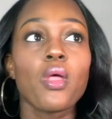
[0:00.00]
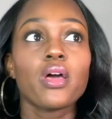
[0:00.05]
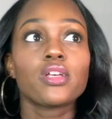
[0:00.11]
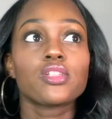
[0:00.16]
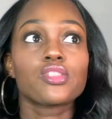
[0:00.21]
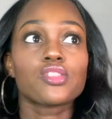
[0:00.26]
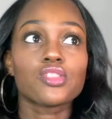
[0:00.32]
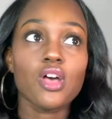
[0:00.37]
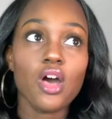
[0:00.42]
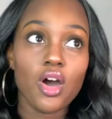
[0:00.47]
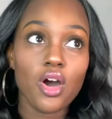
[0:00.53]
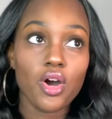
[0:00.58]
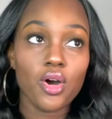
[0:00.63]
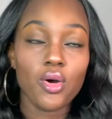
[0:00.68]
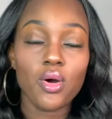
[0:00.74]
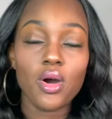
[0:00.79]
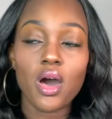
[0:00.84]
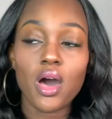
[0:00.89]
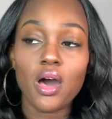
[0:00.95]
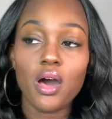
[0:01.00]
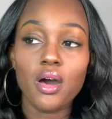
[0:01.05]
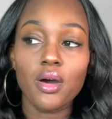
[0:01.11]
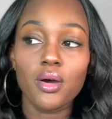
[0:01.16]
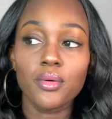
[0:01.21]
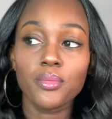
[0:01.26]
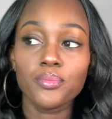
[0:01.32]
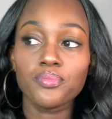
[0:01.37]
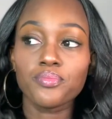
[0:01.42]
So
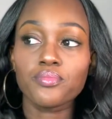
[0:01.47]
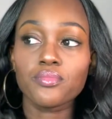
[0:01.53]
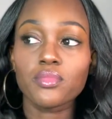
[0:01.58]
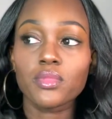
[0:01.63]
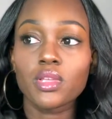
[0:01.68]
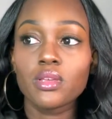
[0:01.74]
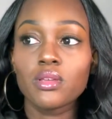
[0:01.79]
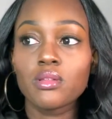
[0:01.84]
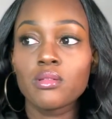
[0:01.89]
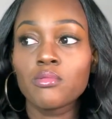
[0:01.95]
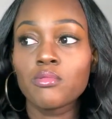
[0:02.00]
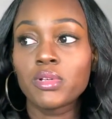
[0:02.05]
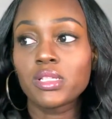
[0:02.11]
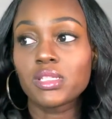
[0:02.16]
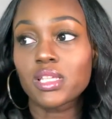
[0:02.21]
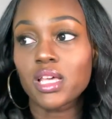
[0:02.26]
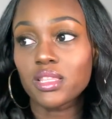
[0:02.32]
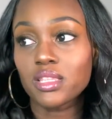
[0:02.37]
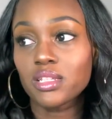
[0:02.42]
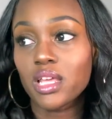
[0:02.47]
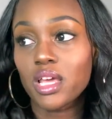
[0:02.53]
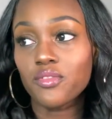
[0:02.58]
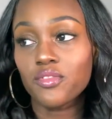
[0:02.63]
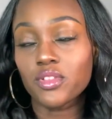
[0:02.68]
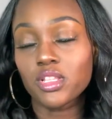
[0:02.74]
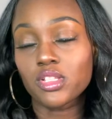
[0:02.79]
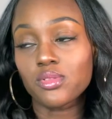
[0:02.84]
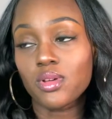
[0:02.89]
um, we set the date
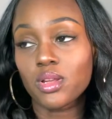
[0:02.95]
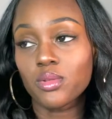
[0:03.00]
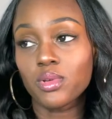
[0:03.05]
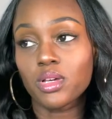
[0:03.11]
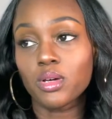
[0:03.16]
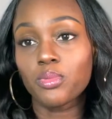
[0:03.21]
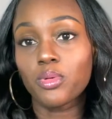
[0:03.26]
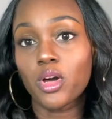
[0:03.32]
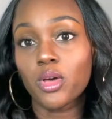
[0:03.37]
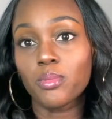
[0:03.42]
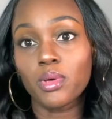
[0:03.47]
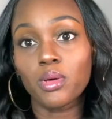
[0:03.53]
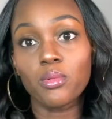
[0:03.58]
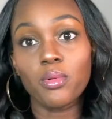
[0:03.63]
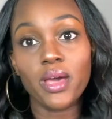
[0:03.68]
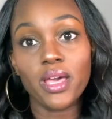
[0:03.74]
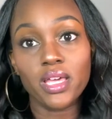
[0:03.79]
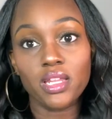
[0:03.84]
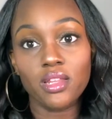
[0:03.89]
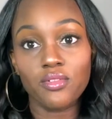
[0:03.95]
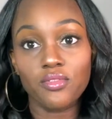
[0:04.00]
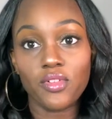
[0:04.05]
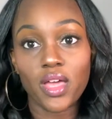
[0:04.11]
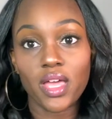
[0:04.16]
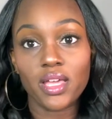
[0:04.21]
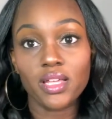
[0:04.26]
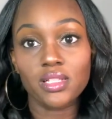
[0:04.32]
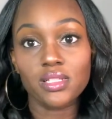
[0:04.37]
for the 20 week appointment way in
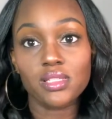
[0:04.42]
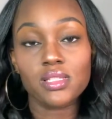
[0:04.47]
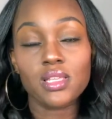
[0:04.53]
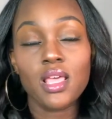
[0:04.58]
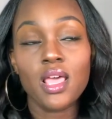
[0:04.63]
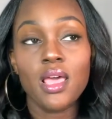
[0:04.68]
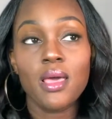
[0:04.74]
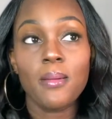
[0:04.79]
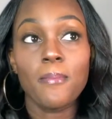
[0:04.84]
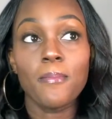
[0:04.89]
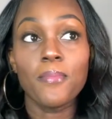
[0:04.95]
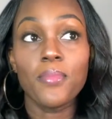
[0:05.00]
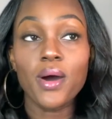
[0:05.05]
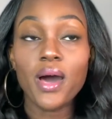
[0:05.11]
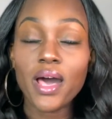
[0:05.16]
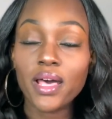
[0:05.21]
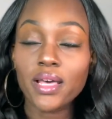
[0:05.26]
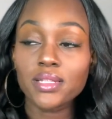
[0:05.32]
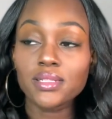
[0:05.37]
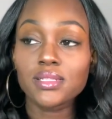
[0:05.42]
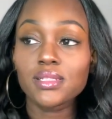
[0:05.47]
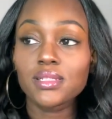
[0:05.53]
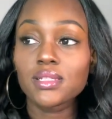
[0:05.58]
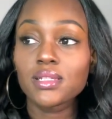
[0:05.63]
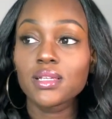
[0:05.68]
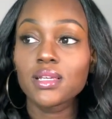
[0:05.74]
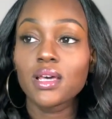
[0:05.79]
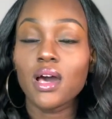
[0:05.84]
advance, but
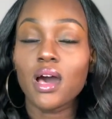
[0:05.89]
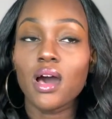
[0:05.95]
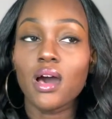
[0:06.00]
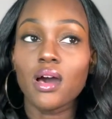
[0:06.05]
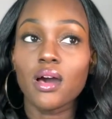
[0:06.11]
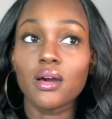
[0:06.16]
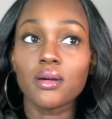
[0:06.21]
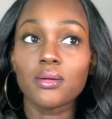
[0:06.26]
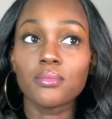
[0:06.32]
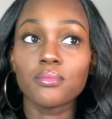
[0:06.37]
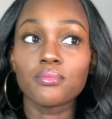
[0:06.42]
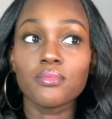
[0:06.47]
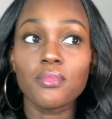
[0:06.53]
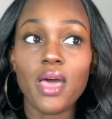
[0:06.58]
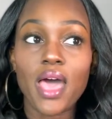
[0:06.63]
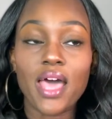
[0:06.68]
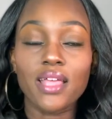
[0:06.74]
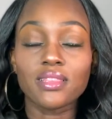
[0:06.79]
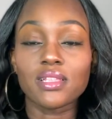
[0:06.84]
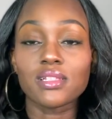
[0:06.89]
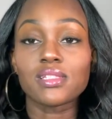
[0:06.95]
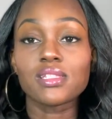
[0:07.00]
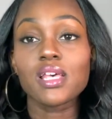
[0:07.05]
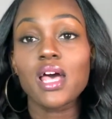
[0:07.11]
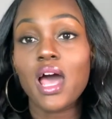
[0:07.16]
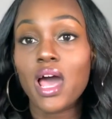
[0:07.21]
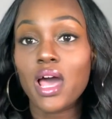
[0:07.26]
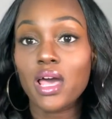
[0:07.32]
um, at the
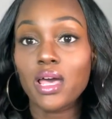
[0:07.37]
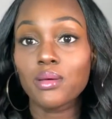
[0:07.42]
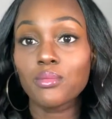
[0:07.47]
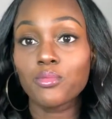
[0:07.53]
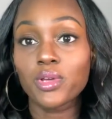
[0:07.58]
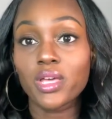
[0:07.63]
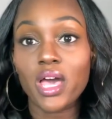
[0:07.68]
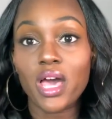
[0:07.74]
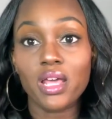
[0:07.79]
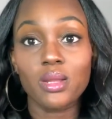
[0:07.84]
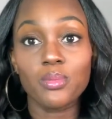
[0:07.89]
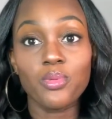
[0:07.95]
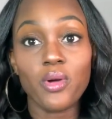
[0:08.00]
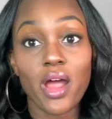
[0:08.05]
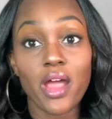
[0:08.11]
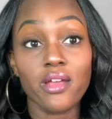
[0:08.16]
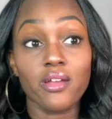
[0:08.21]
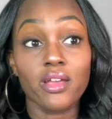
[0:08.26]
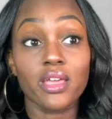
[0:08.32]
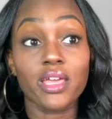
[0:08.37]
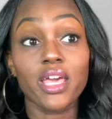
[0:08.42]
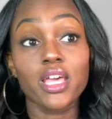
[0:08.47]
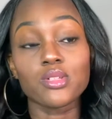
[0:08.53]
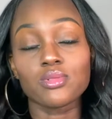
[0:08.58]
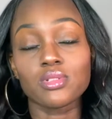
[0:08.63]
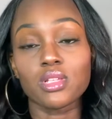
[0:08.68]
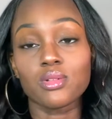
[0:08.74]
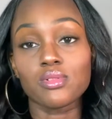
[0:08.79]
time, we had a prior
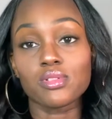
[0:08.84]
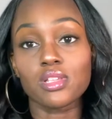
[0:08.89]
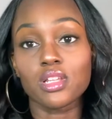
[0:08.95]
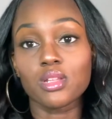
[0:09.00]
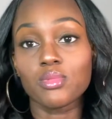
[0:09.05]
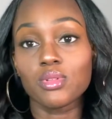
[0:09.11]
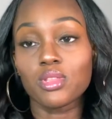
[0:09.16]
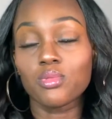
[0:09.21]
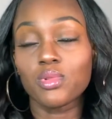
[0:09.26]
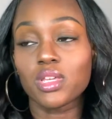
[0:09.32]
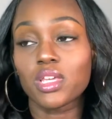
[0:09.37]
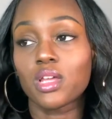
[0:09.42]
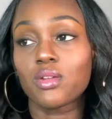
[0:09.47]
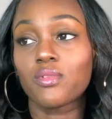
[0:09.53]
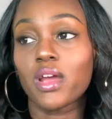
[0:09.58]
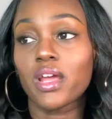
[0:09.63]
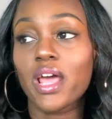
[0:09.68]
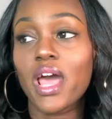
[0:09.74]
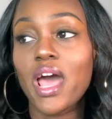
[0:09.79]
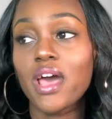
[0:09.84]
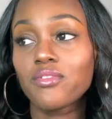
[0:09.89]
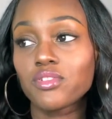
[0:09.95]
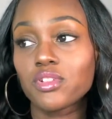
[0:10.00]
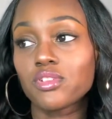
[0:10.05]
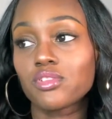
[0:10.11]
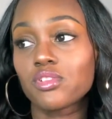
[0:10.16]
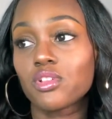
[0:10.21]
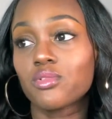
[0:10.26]
engagement that was going to be the weekend right
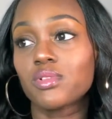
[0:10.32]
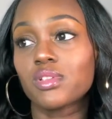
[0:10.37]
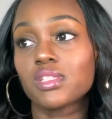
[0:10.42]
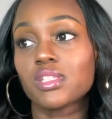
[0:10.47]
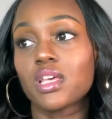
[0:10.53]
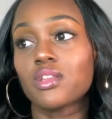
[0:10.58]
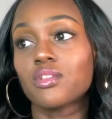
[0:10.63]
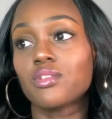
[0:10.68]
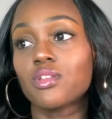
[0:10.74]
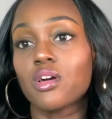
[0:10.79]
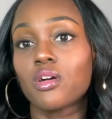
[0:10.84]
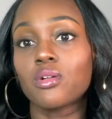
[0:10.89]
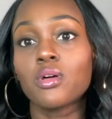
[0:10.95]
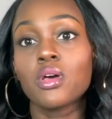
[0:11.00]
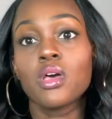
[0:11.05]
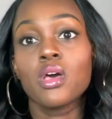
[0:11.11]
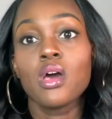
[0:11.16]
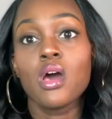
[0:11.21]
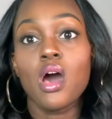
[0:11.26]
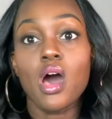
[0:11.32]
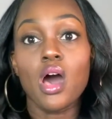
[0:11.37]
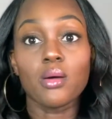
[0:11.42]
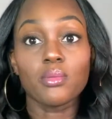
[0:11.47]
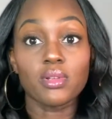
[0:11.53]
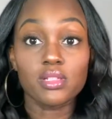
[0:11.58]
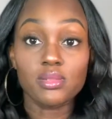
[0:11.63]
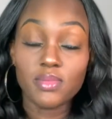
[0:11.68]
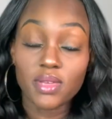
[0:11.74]
after. So we said, you know, um,
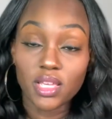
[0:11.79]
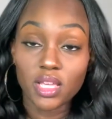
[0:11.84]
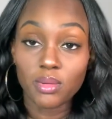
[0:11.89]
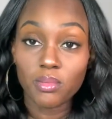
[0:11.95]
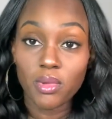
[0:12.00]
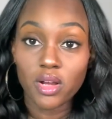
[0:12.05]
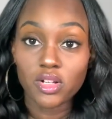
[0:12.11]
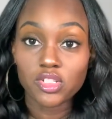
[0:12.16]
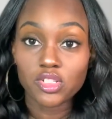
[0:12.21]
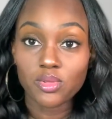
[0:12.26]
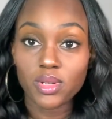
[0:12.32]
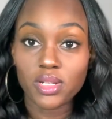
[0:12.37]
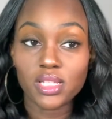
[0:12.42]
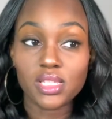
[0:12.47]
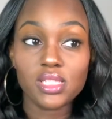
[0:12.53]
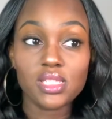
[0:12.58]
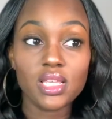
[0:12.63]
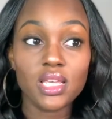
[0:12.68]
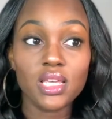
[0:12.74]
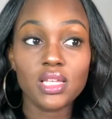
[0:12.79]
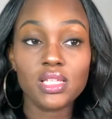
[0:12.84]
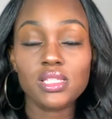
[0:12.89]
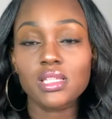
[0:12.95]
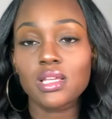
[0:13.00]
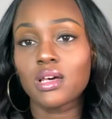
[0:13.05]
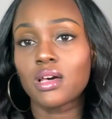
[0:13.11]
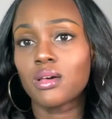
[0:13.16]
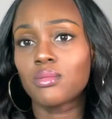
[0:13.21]
let's make it March 26th.
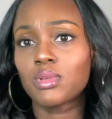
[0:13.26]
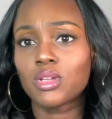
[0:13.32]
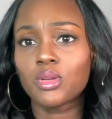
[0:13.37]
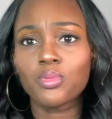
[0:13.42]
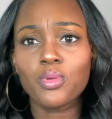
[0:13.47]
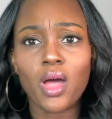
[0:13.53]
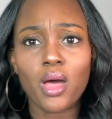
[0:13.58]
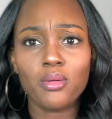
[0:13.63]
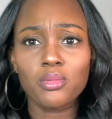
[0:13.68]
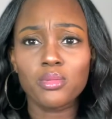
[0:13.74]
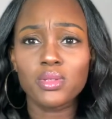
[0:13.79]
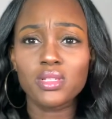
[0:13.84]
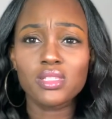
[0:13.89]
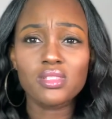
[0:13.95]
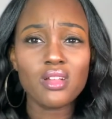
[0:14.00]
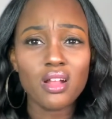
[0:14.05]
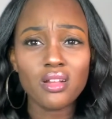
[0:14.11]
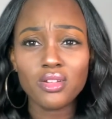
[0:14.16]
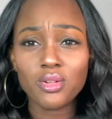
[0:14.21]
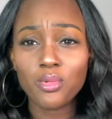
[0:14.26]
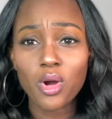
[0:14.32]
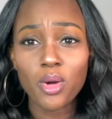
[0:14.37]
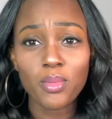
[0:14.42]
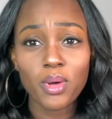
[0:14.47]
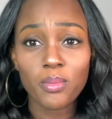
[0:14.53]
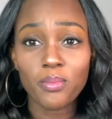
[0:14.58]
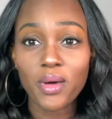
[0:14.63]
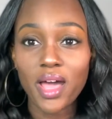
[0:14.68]
Um, it'll probably be starting to warm
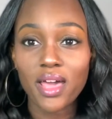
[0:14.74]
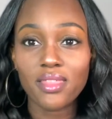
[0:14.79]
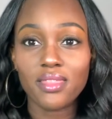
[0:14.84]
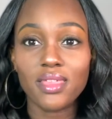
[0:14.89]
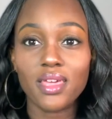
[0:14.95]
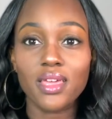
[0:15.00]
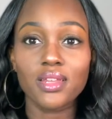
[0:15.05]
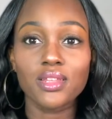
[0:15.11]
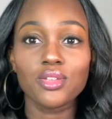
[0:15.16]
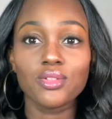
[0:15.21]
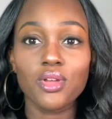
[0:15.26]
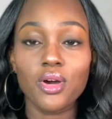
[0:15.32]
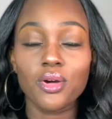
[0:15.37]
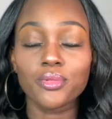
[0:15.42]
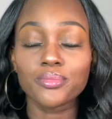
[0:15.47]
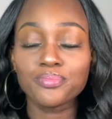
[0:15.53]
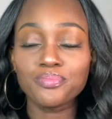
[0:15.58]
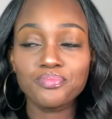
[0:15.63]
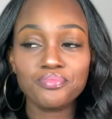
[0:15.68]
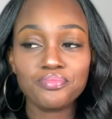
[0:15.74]
up by then, you know.